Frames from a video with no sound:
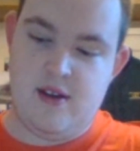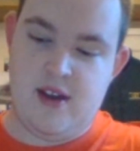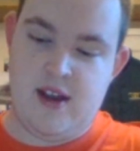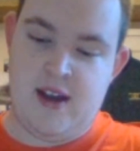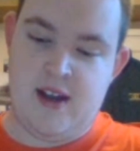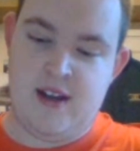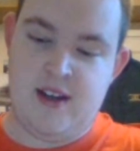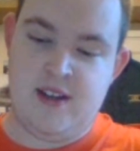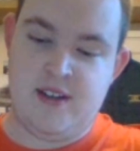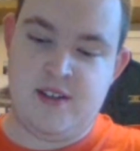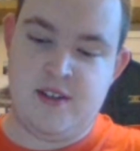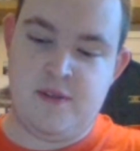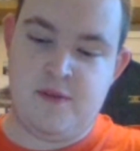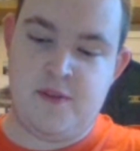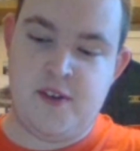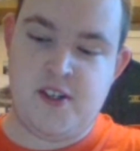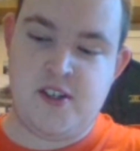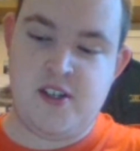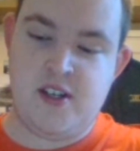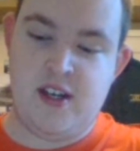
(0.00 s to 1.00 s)
and it's
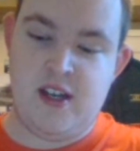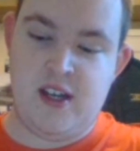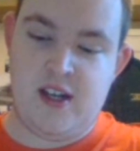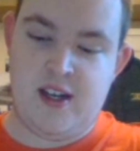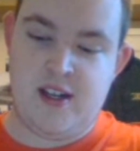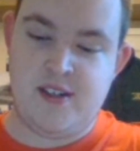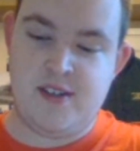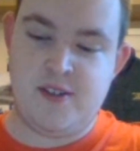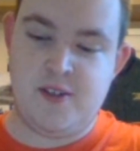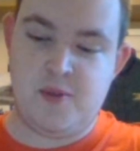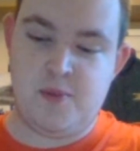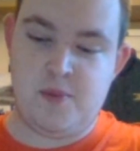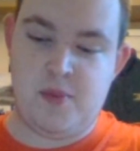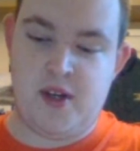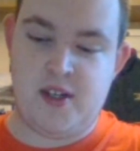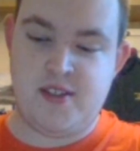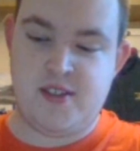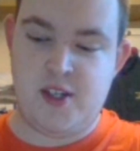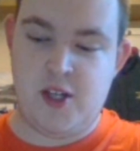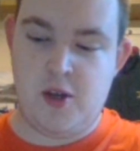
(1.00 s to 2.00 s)
officially licensed
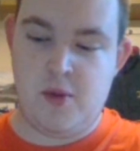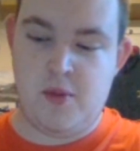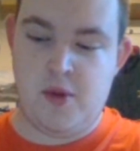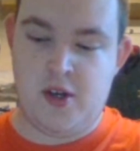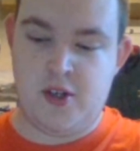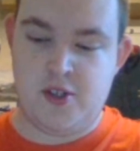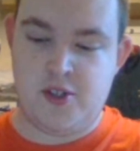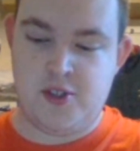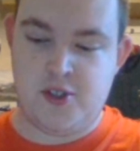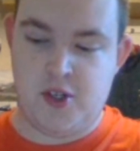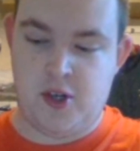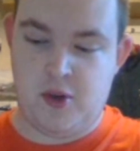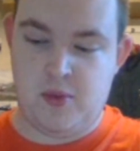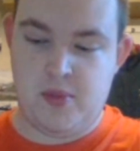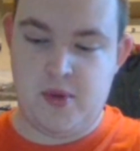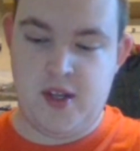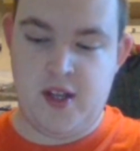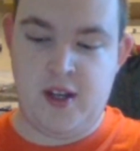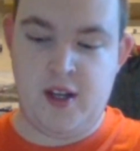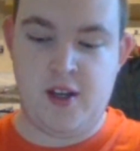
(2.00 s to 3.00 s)
by Stobart Shop
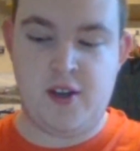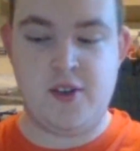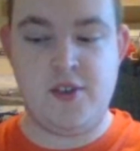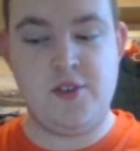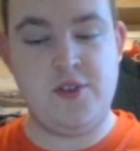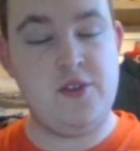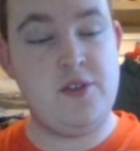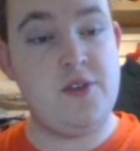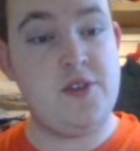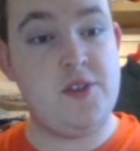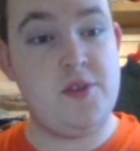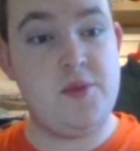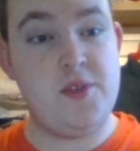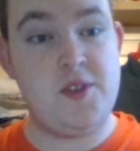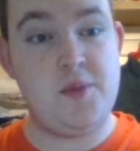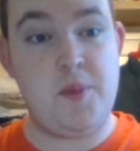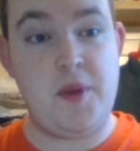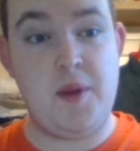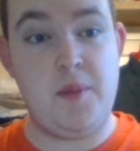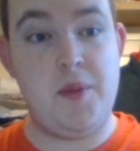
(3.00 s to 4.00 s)
in conjunction with
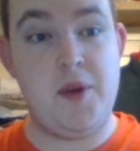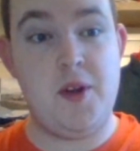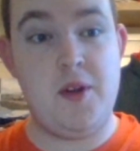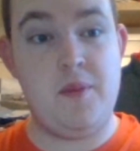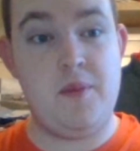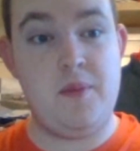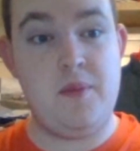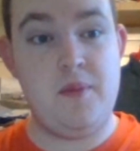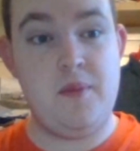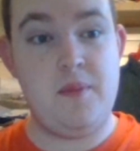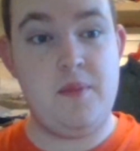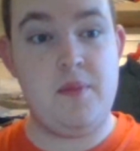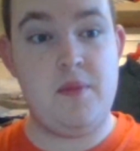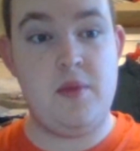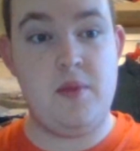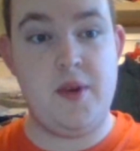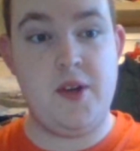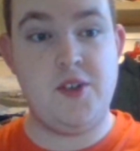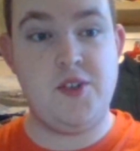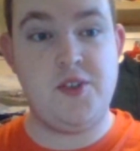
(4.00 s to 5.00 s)
Speedbird
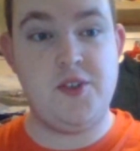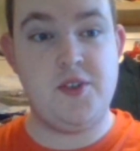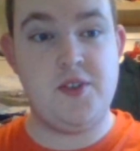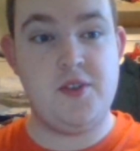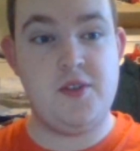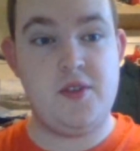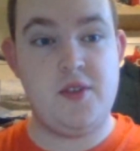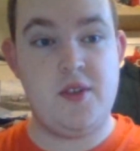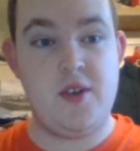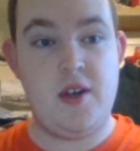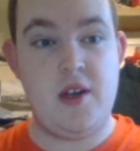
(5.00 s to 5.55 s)
Promotions,